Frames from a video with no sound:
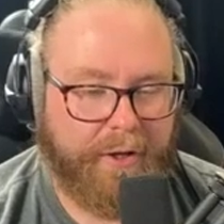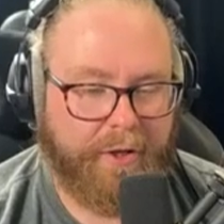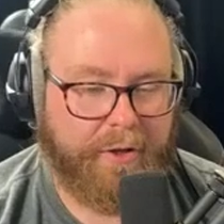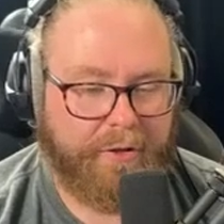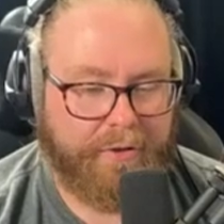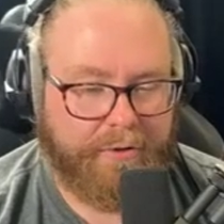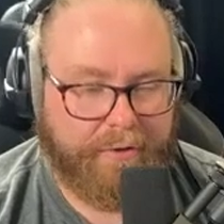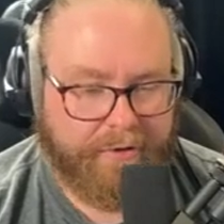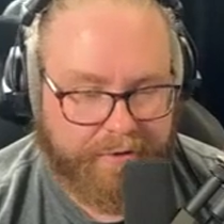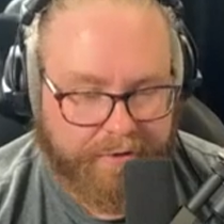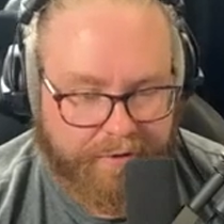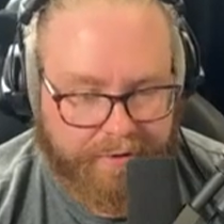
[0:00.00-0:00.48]

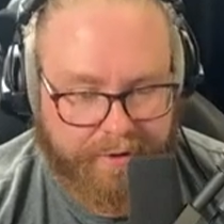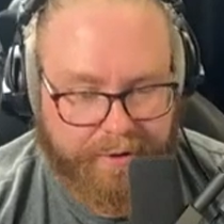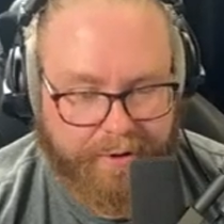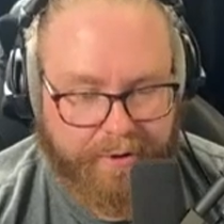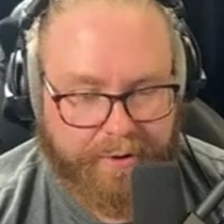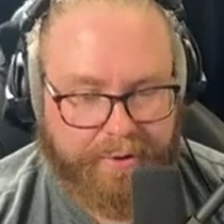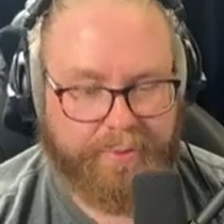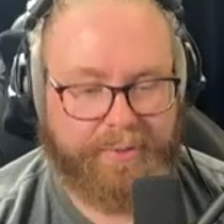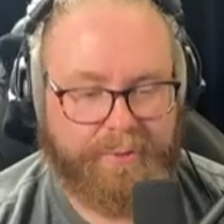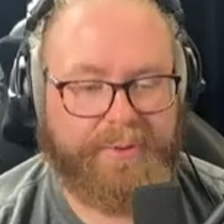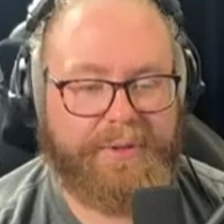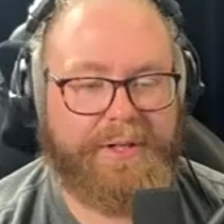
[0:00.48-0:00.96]

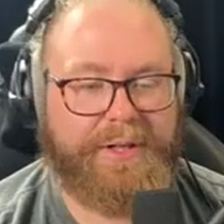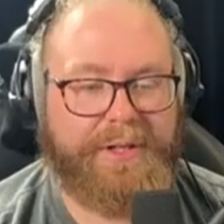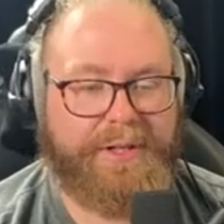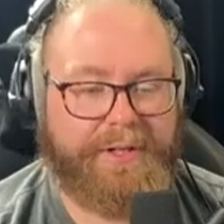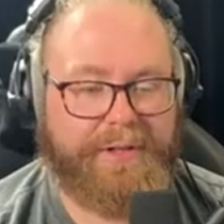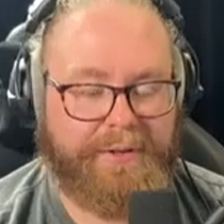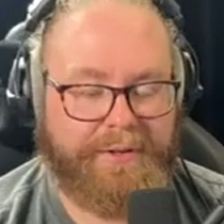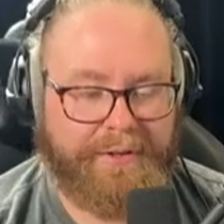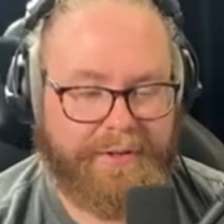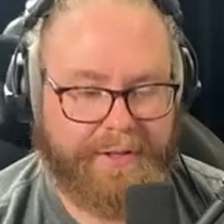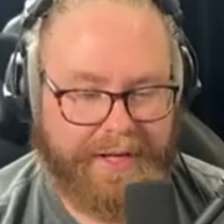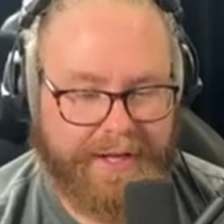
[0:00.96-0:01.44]
slowly
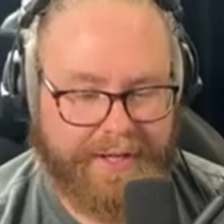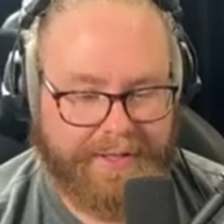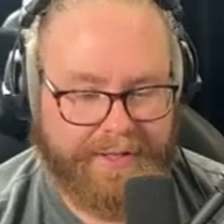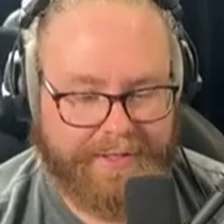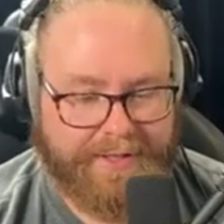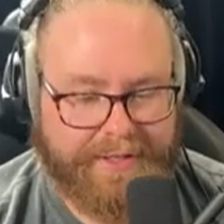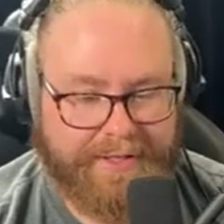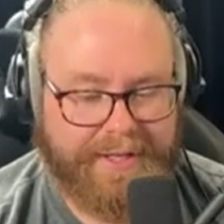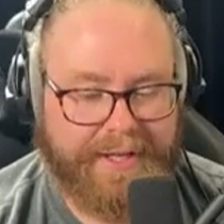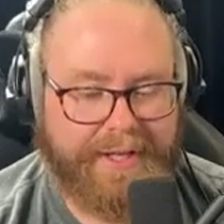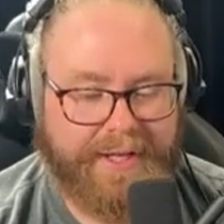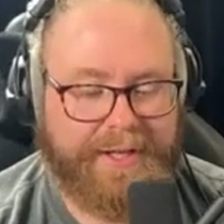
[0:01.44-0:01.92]
and
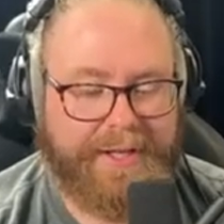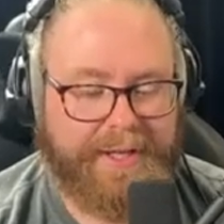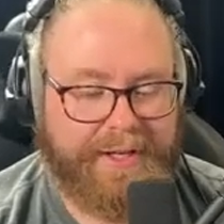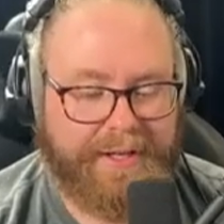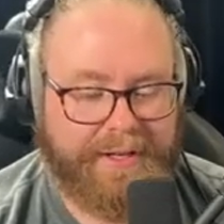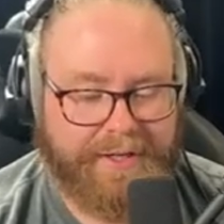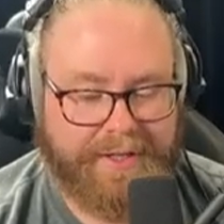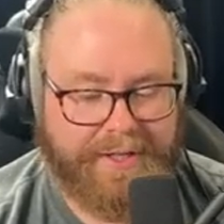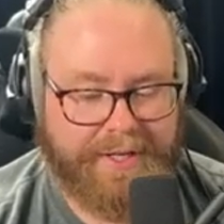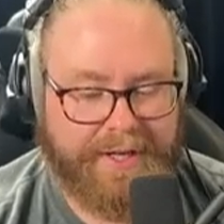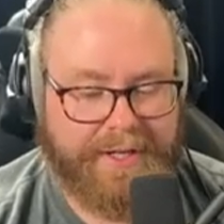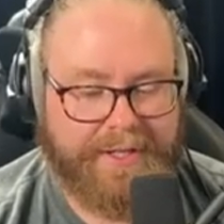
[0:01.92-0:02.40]

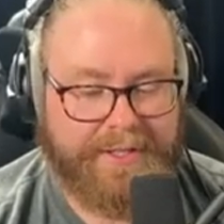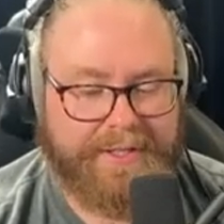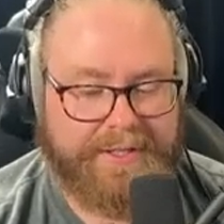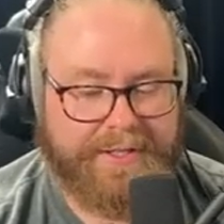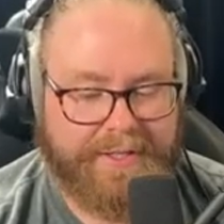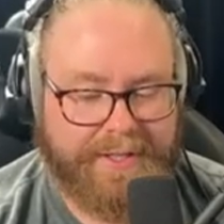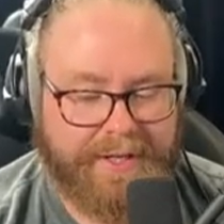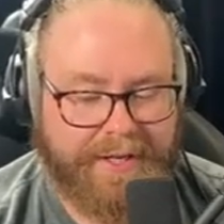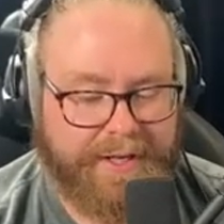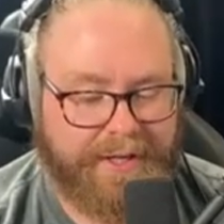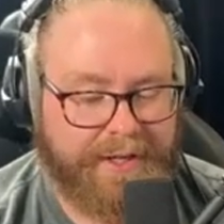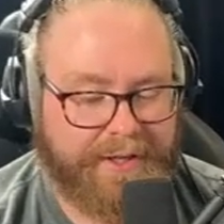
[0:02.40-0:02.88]
steady
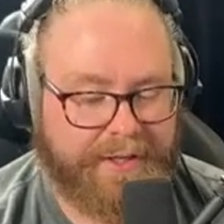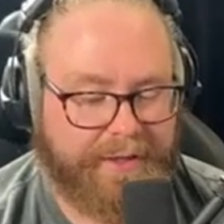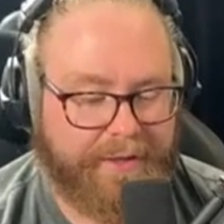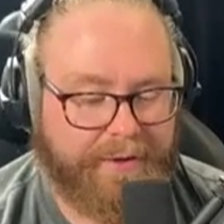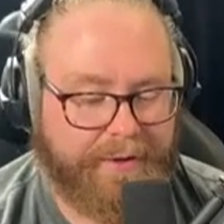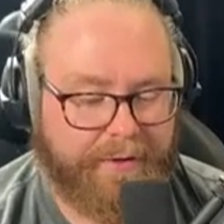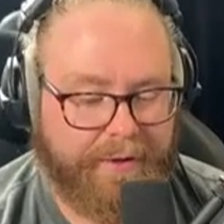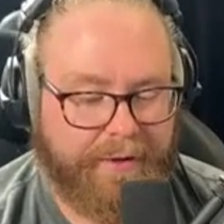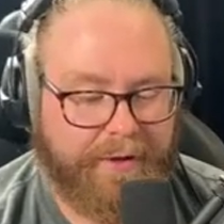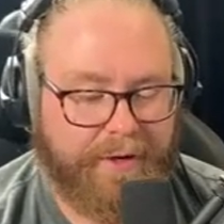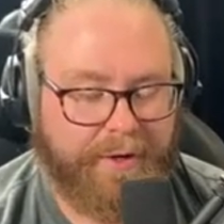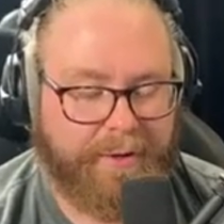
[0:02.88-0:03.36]
just like,
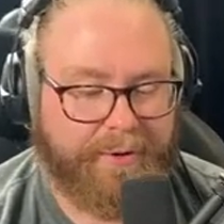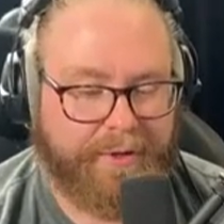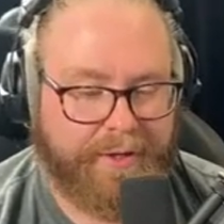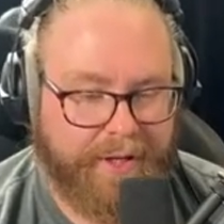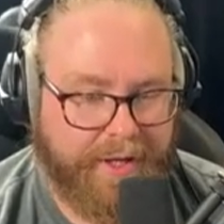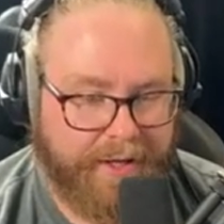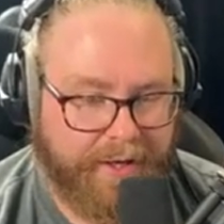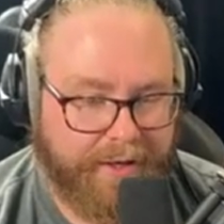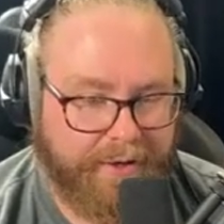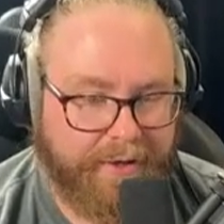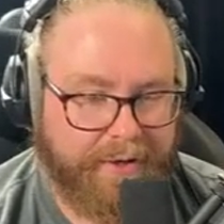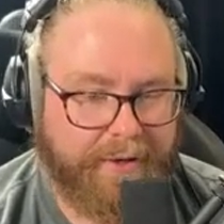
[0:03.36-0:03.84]

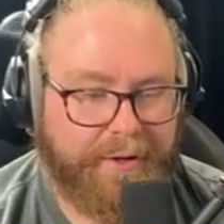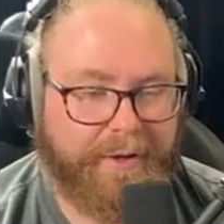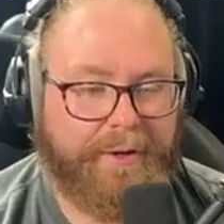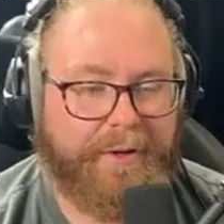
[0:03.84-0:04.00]
okay,